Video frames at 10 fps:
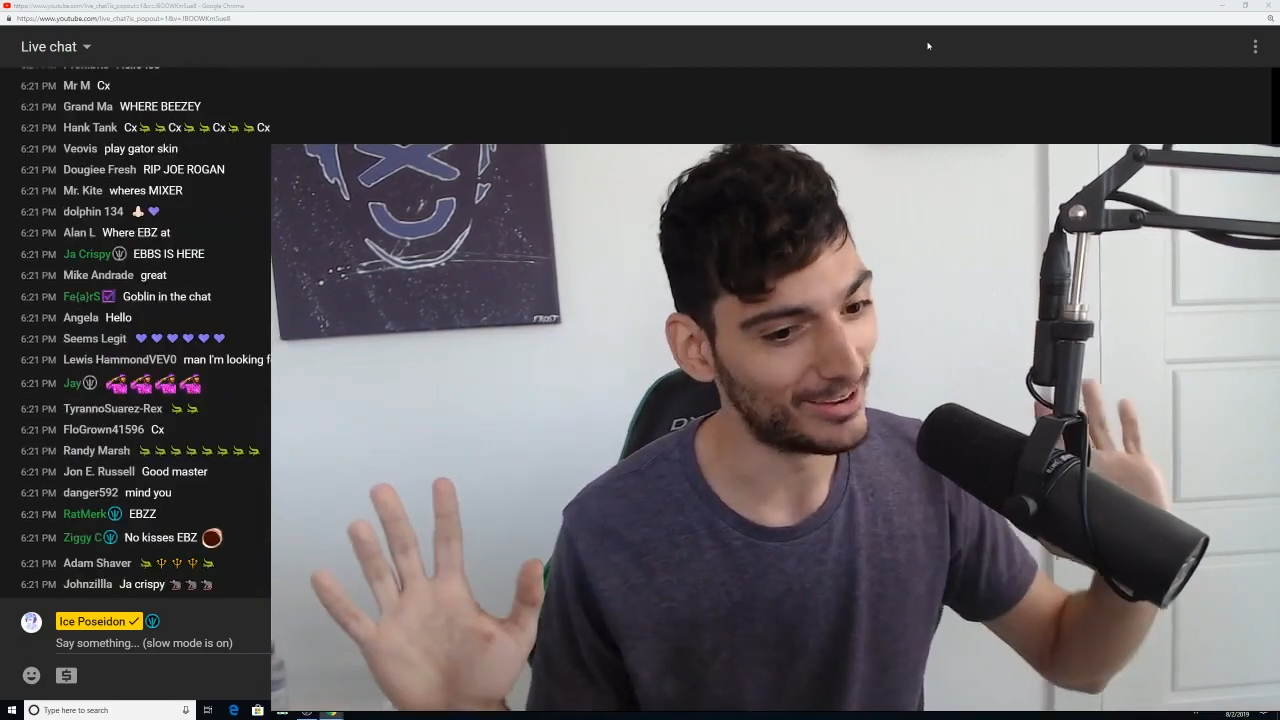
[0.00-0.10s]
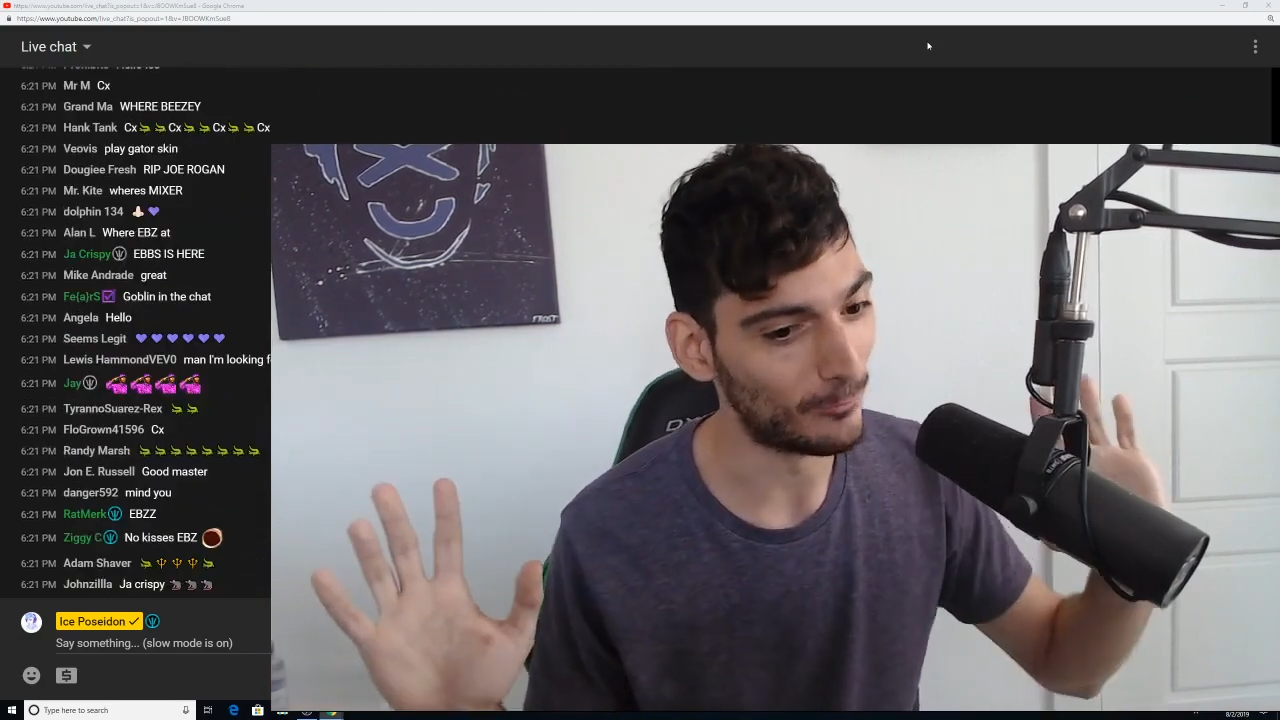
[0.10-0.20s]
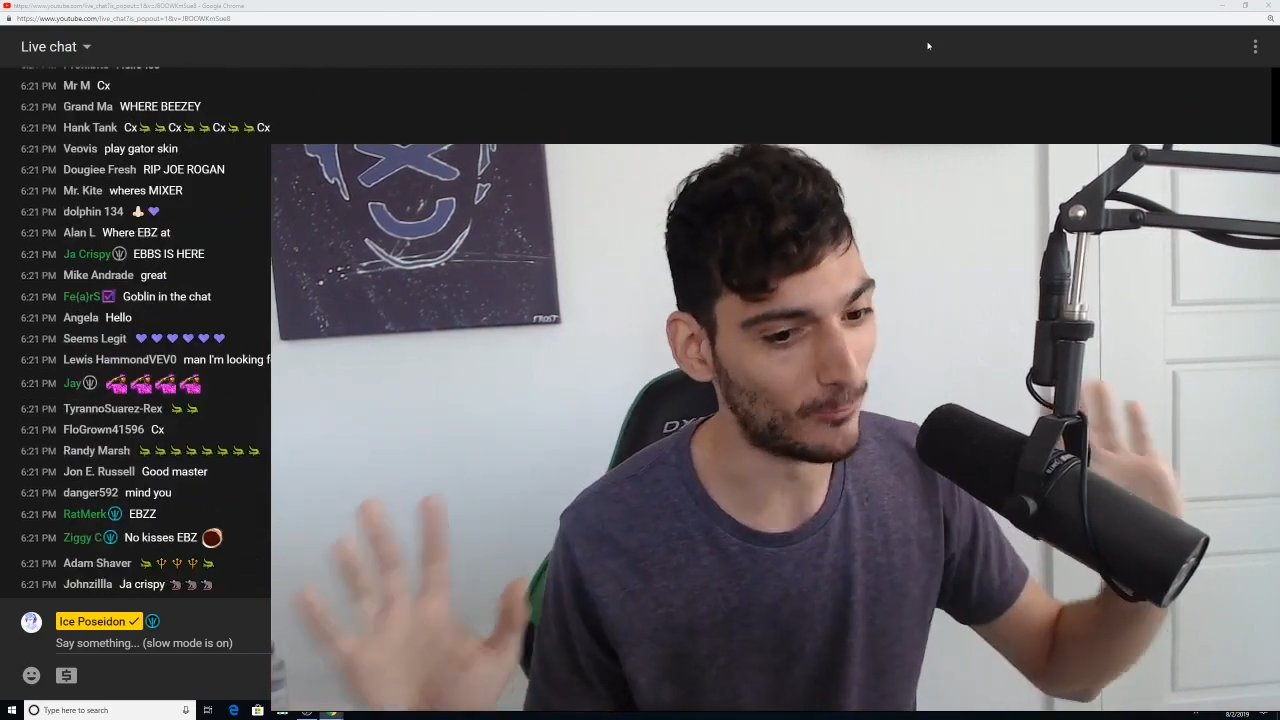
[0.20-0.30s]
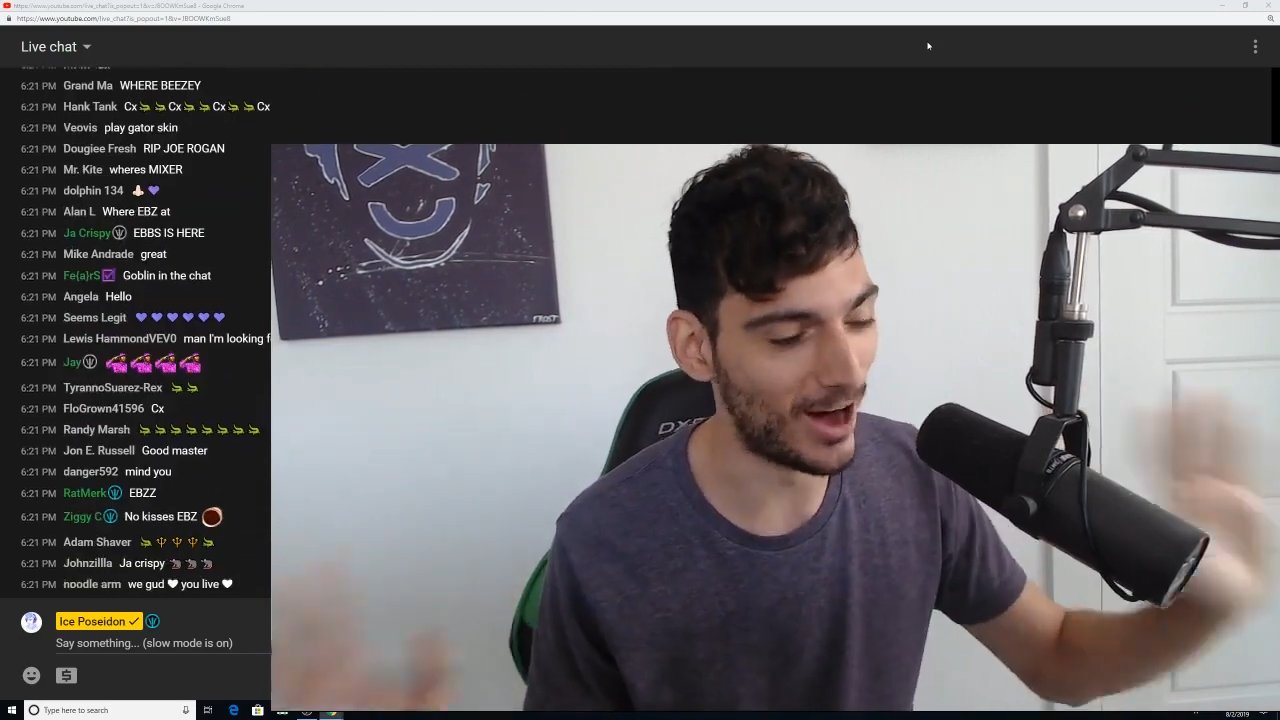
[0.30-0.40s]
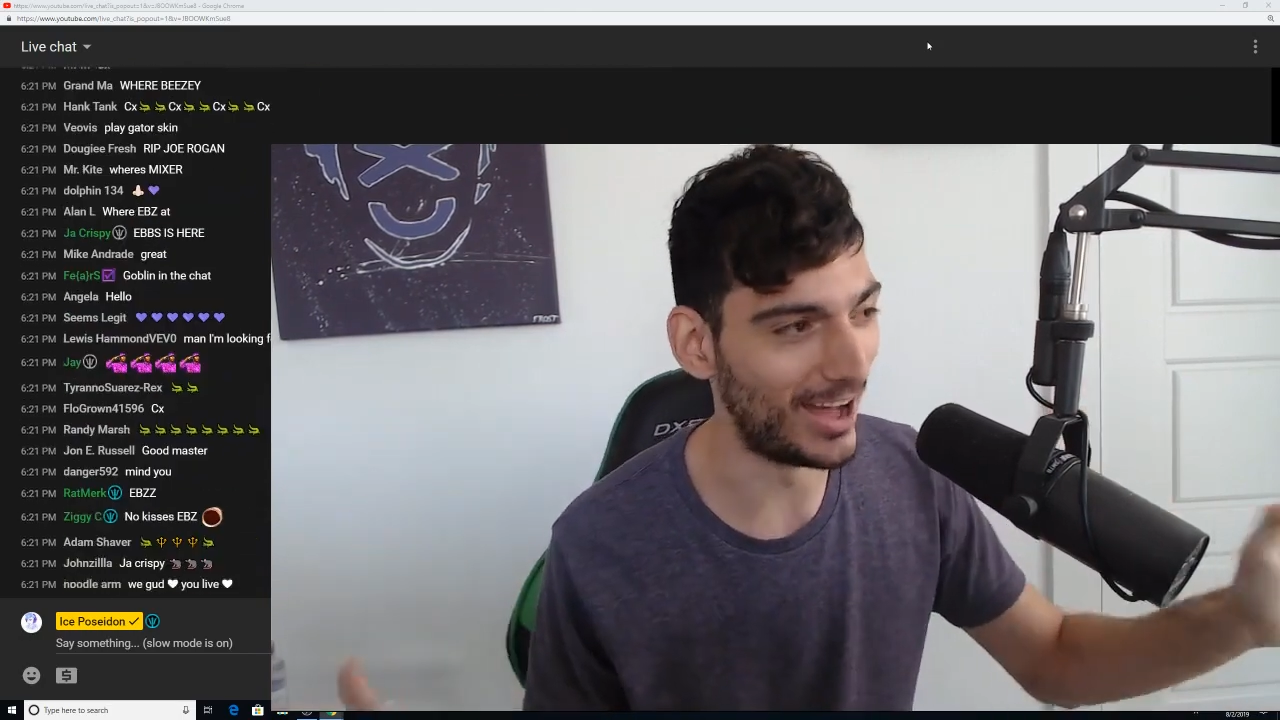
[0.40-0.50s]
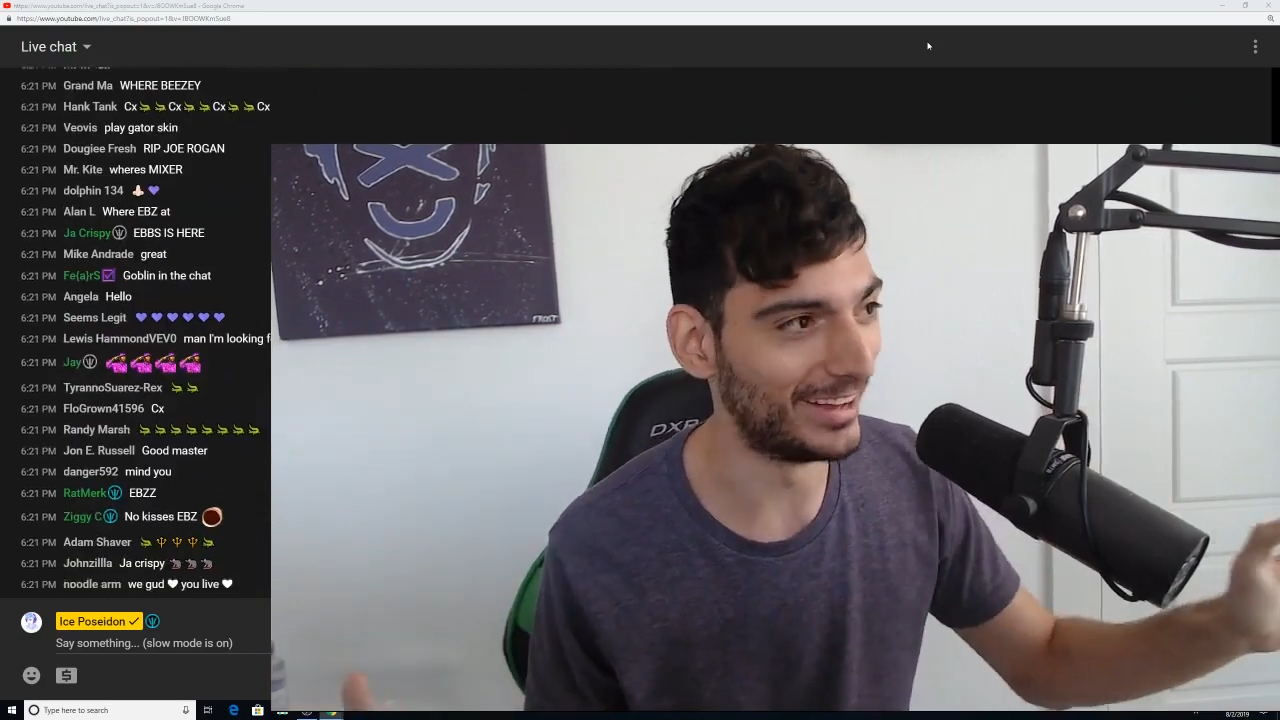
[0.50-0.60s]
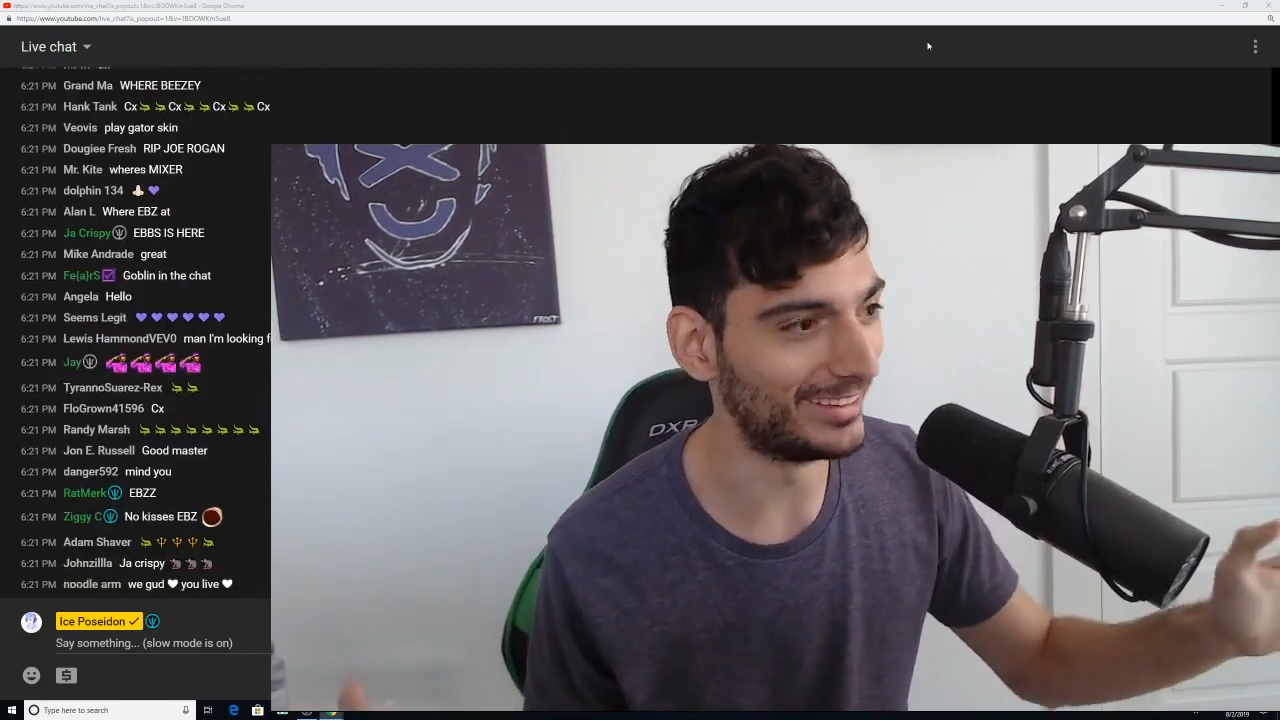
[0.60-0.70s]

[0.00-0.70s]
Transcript: why